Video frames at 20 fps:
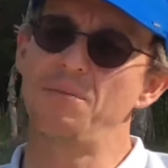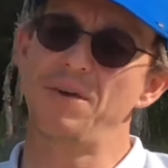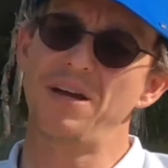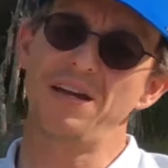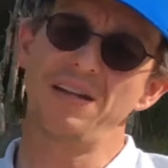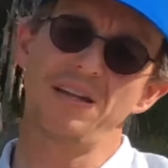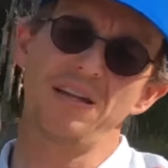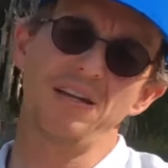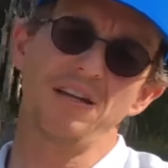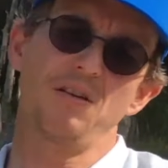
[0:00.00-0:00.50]

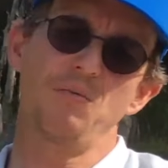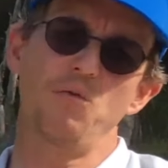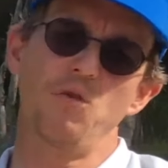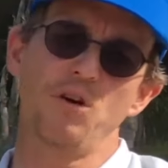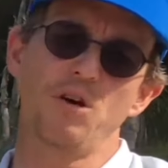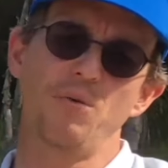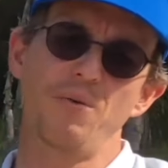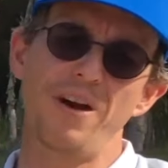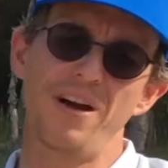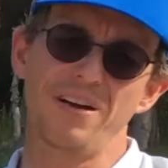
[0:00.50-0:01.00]
and then you can
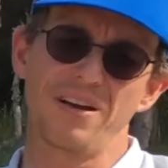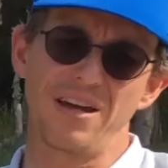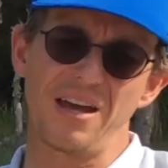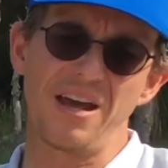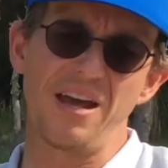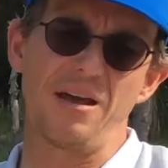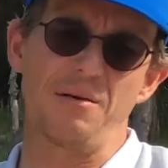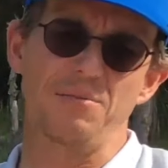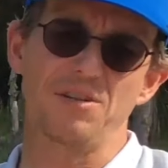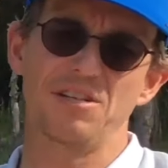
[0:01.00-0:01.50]
walk around
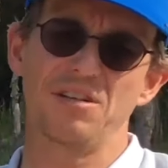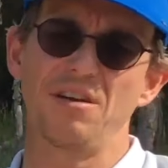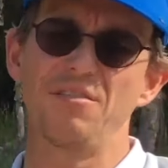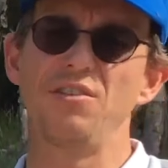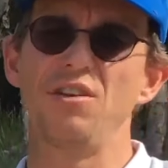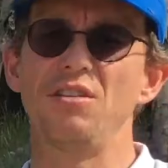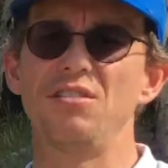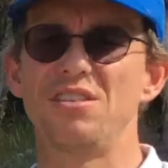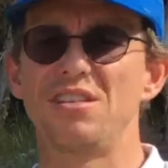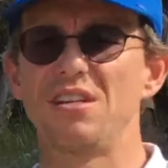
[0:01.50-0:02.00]
camp. So I've
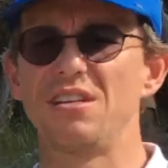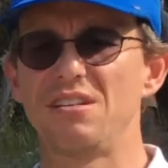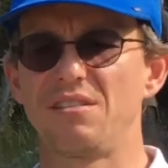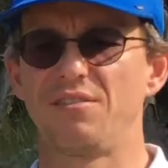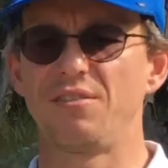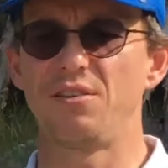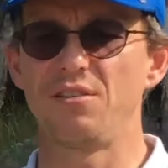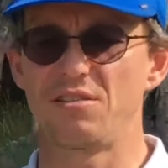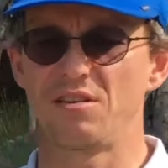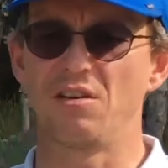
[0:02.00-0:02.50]
used these a
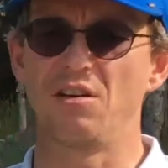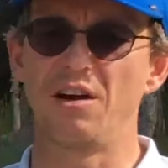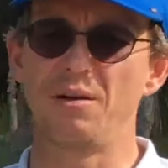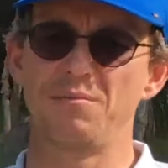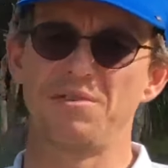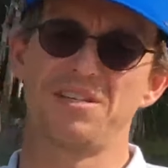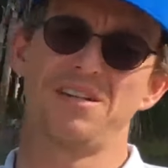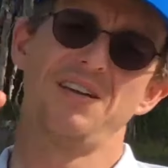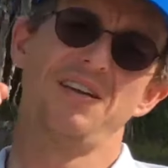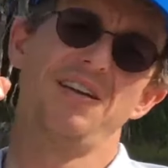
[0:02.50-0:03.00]
few
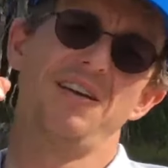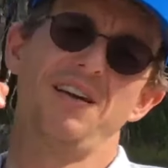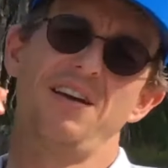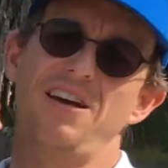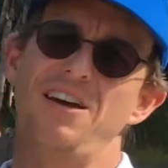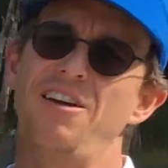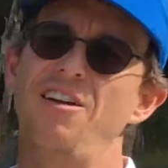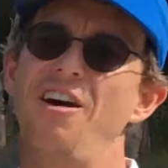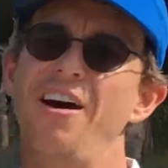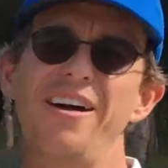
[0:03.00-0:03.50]
times,
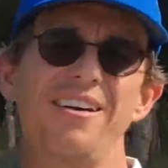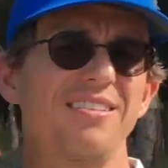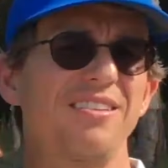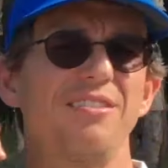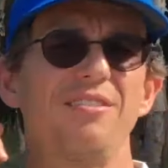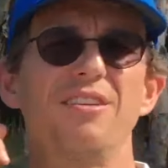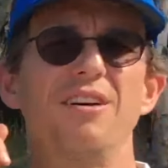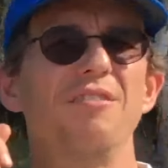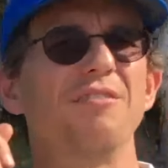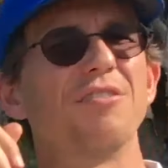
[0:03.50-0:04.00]
and I actually
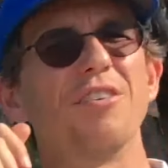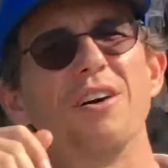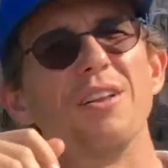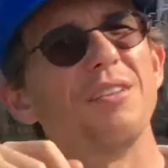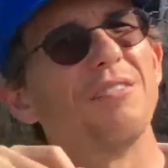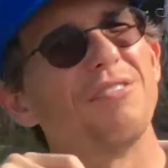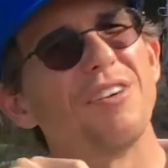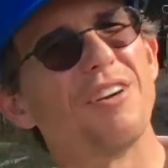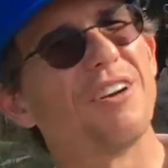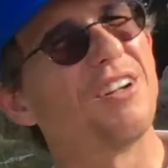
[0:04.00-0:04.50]
don't find
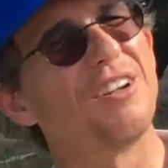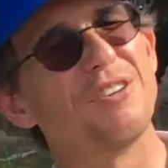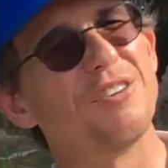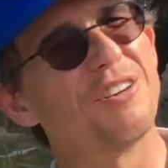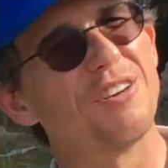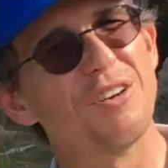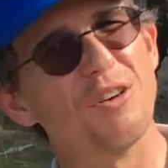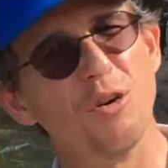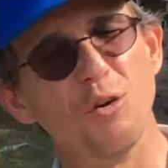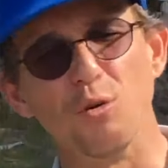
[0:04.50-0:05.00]
them very good
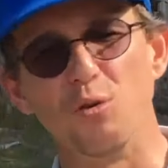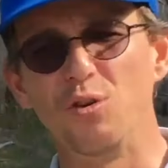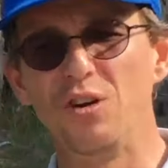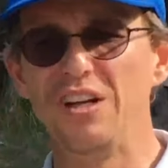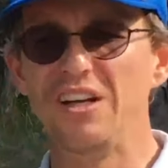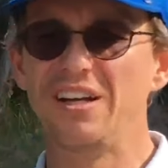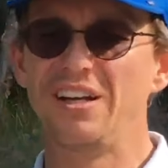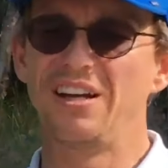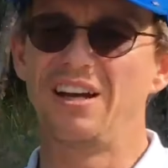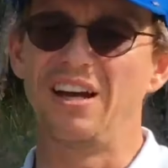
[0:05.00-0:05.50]
at all.
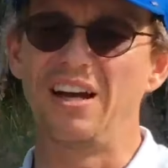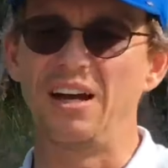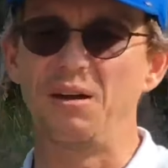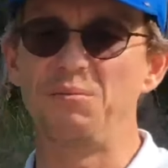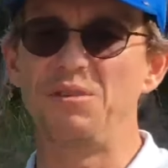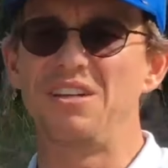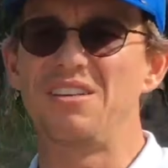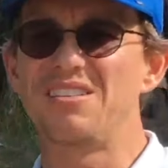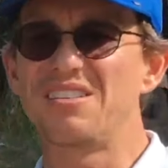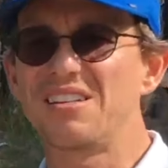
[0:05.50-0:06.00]

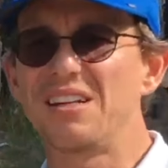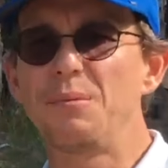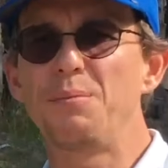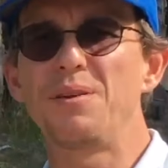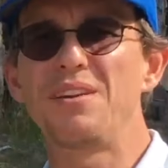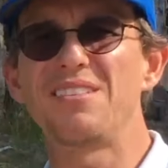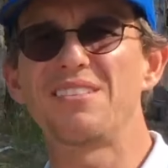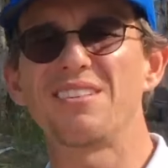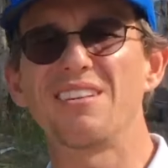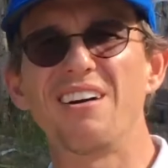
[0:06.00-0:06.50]
You slip
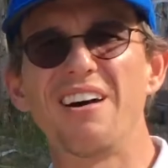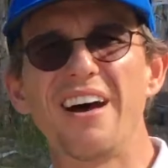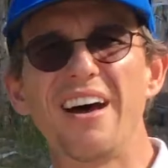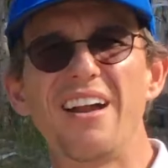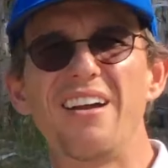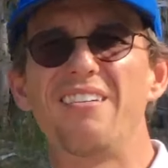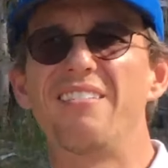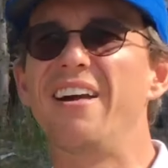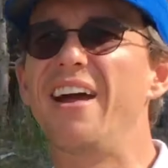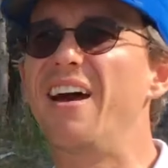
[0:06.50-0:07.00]
and
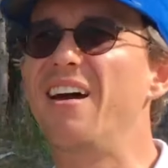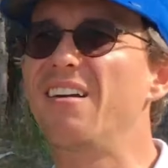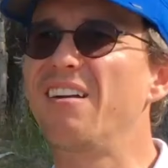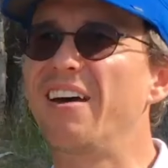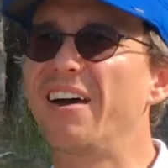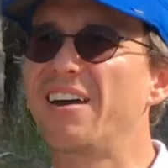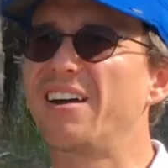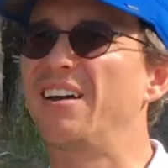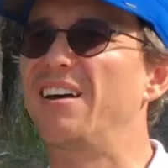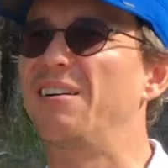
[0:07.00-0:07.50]
slide around
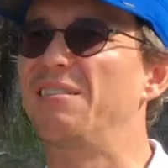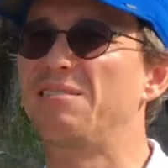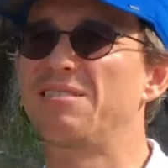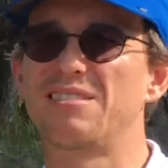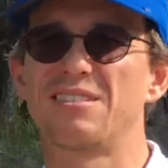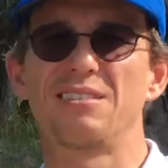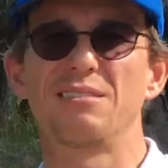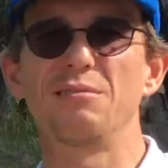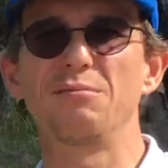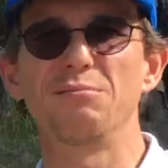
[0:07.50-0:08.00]
like a
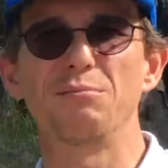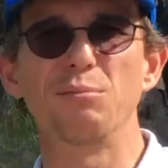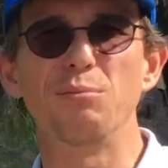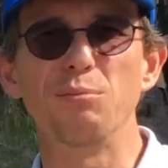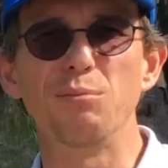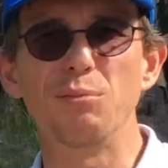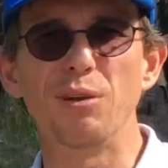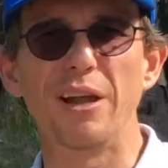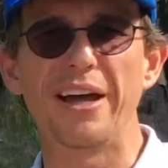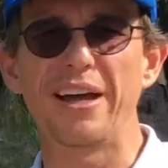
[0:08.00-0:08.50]

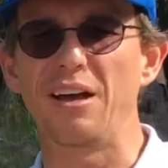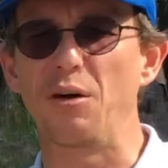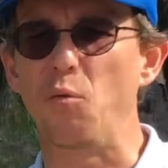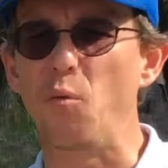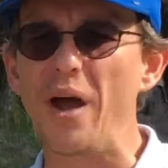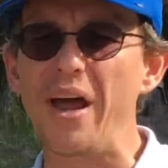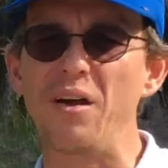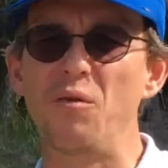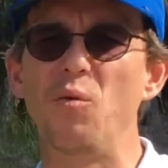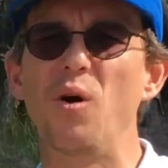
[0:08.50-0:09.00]

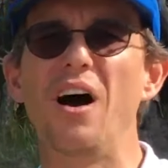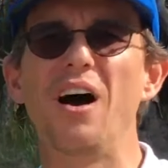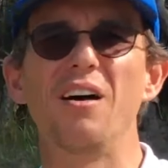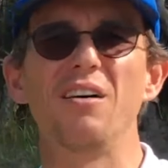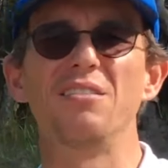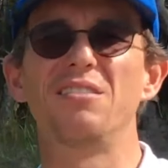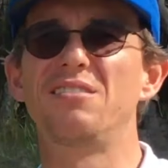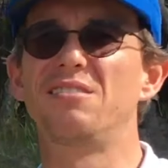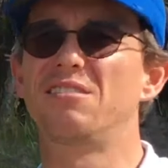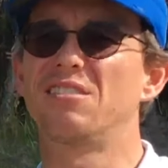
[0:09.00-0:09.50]
wet and
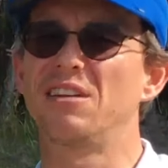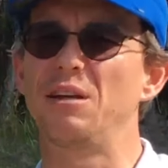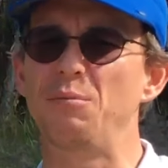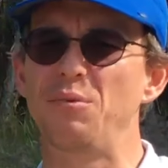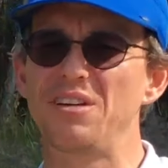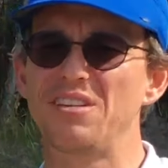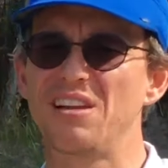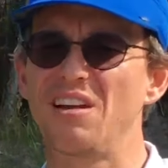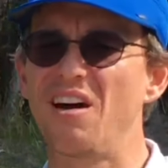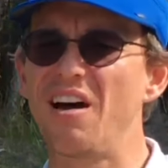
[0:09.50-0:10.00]
wild
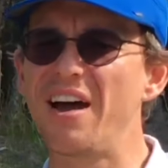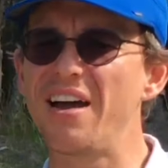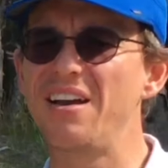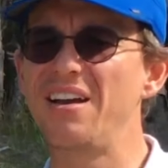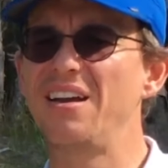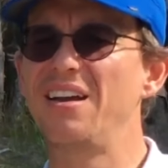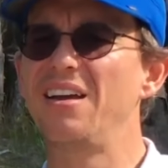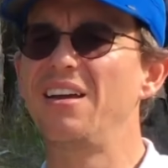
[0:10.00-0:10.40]
slippery slide,